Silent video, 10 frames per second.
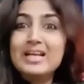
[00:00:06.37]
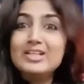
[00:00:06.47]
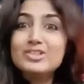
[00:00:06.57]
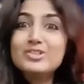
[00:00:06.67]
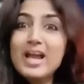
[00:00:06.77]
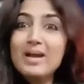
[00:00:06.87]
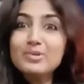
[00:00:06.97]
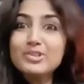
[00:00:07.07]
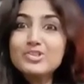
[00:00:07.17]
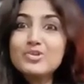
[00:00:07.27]
Today I'm
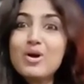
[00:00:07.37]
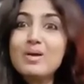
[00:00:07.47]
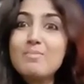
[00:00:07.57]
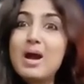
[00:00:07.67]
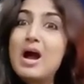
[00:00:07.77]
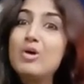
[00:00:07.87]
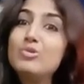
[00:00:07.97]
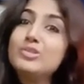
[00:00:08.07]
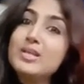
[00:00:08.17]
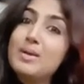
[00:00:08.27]
going to talk
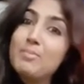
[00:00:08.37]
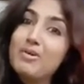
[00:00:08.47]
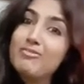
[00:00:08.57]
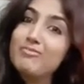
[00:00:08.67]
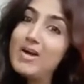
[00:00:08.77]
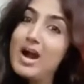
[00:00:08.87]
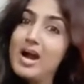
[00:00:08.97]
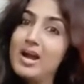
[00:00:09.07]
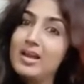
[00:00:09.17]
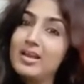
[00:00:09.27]
about number 5,